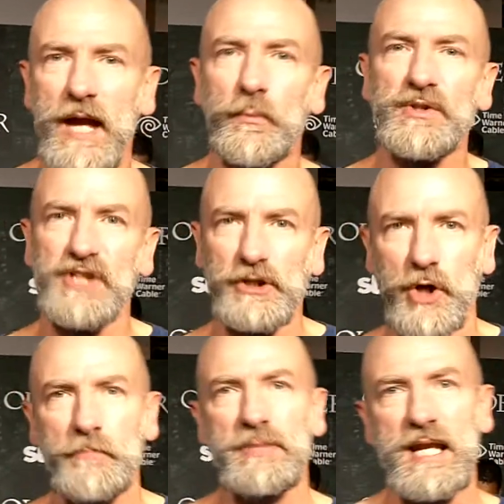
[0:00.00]
it was a
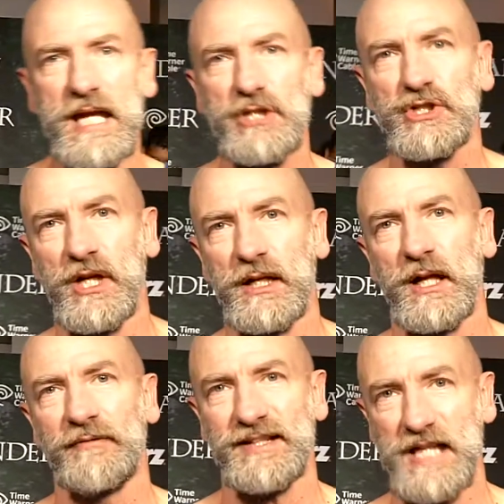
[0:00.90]
combination
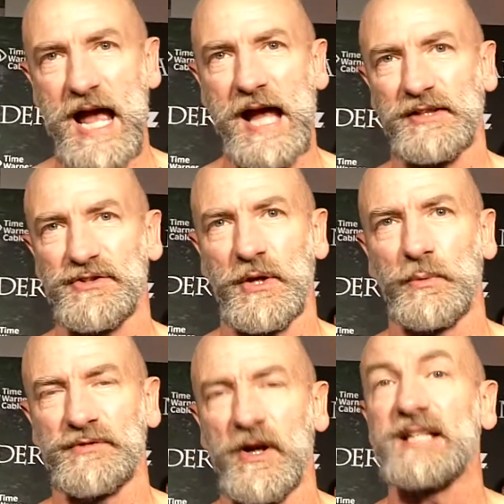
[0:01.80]
of attacks that
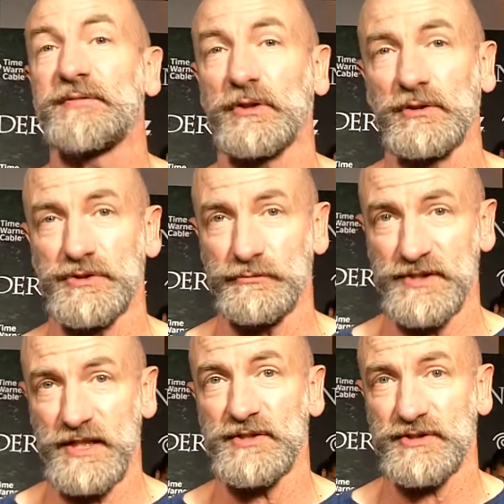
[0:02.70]
was very difficult to
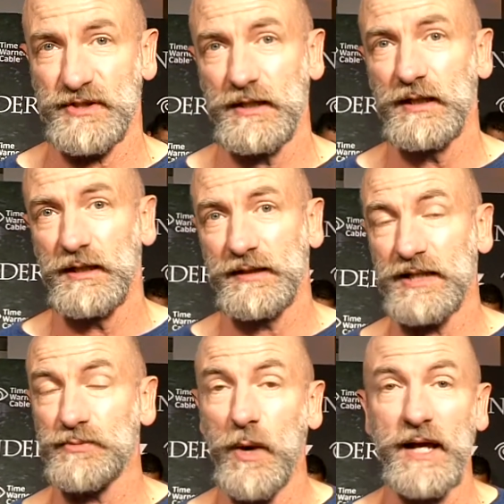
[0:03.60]
resist.
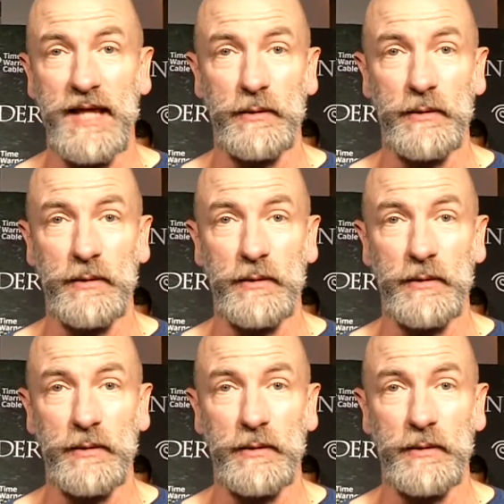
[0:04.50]
That's why